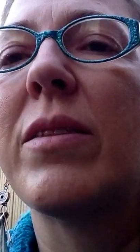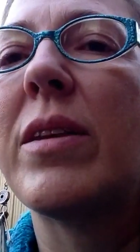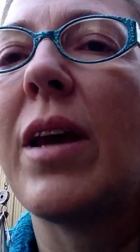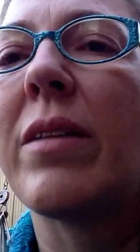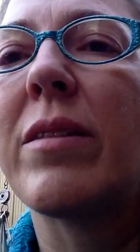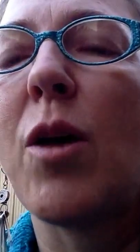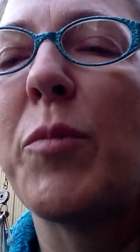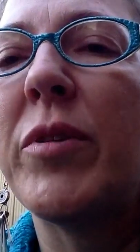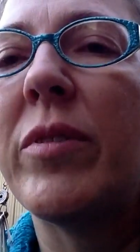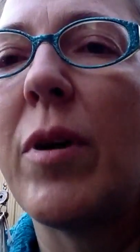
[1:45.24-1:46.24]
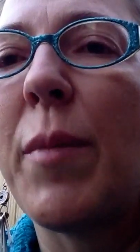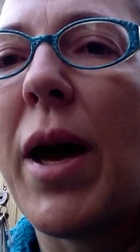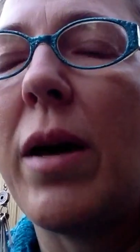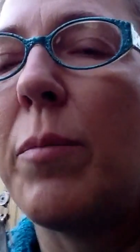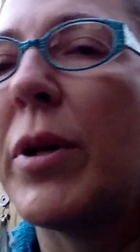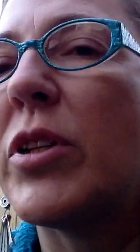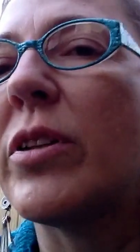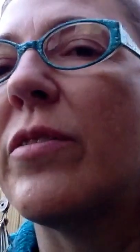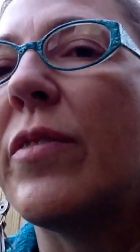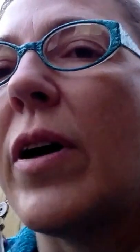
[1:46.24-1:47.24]
the textile museum had a bunch
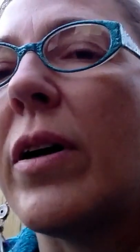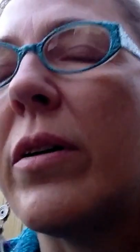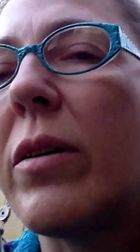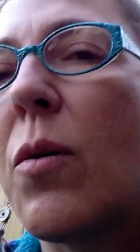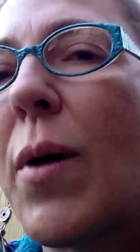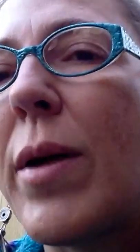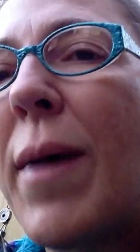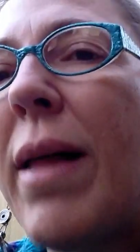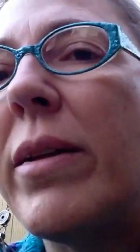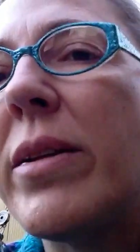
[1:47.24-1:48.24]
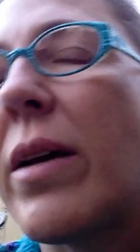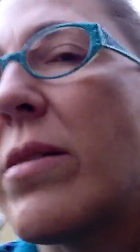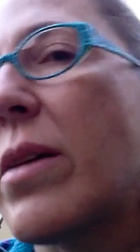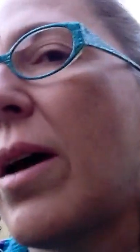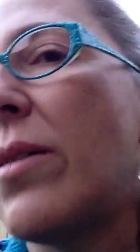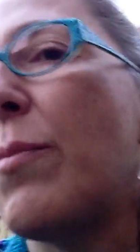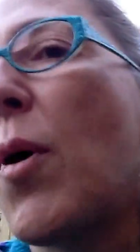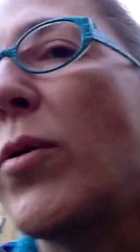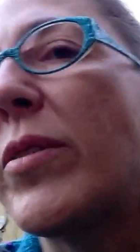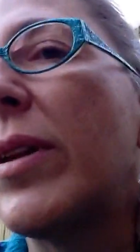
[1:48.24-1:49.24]
of uh, Guatemalan textiles,
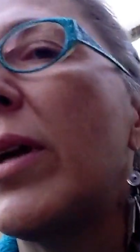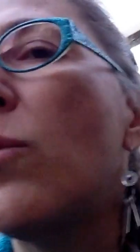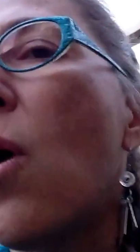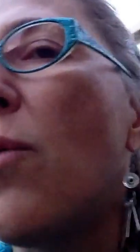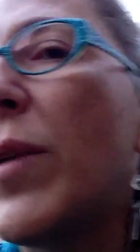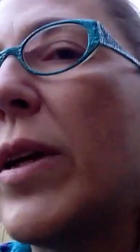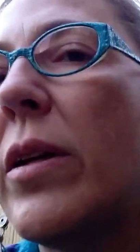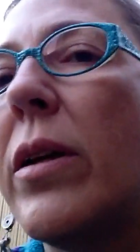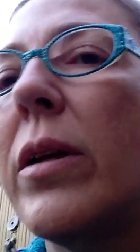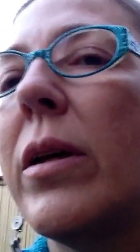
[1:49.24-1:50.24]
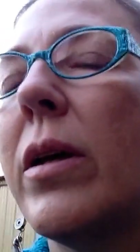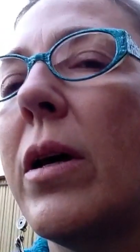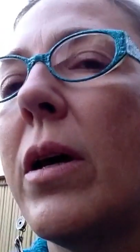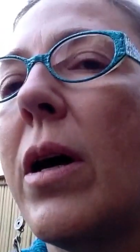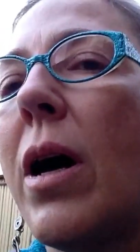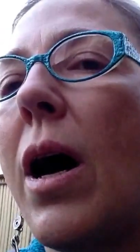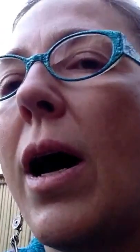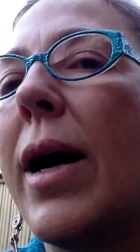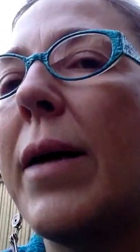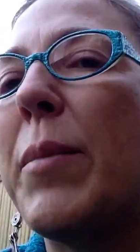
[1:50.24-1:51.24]
mostly woven,
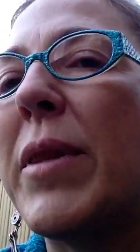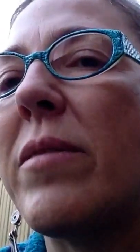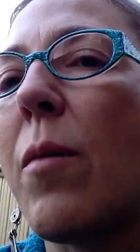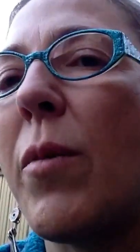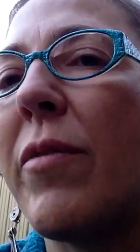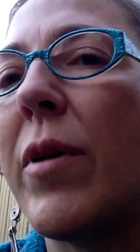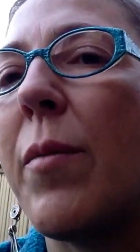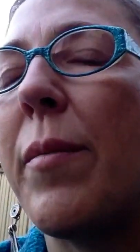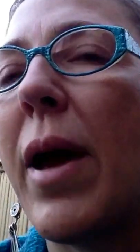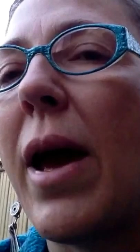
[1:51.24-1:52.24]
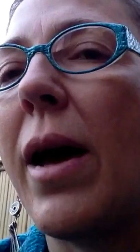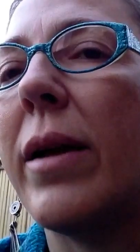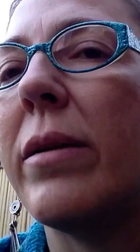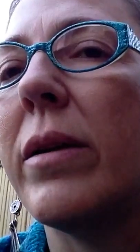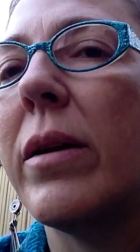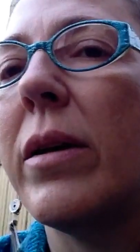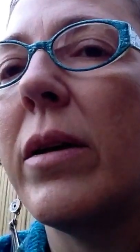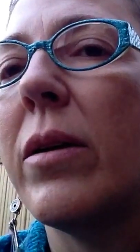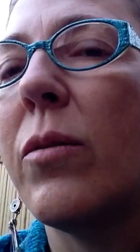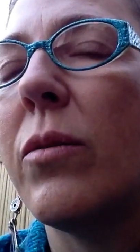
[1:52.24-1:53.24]
uh, but some of them had
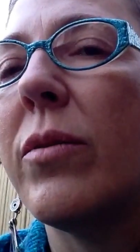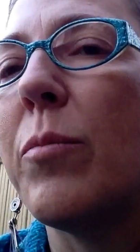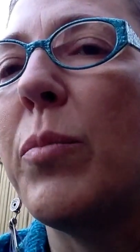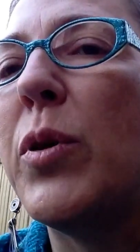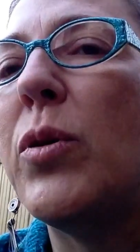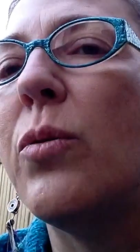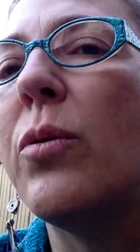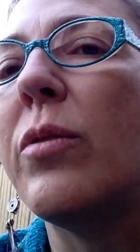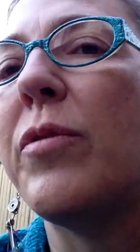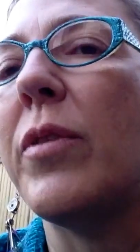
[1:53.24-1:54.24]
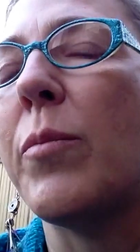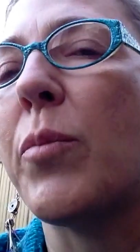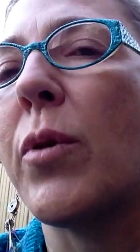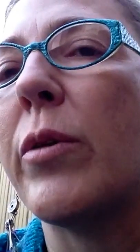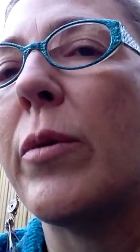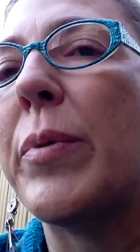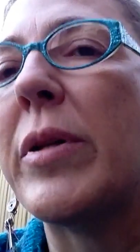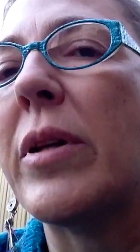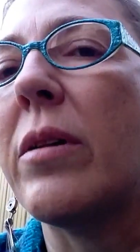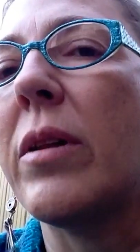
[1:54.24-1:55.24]
some beautiful embroidery,
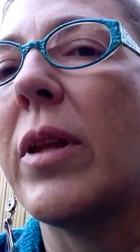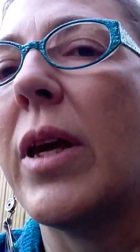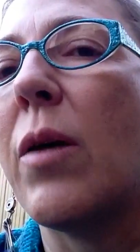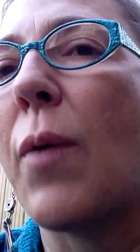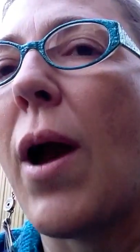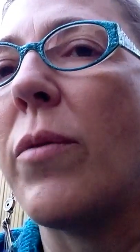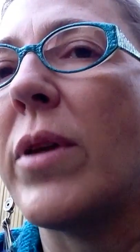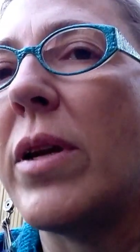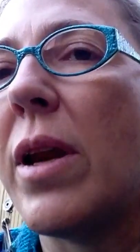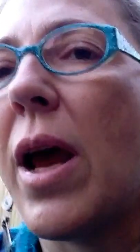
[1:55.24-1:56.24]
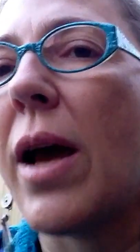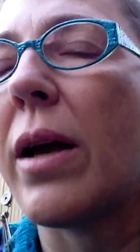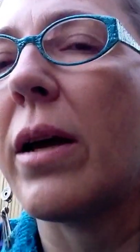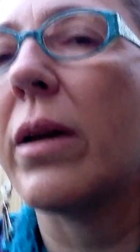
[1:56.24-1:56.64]
particularly around the neck.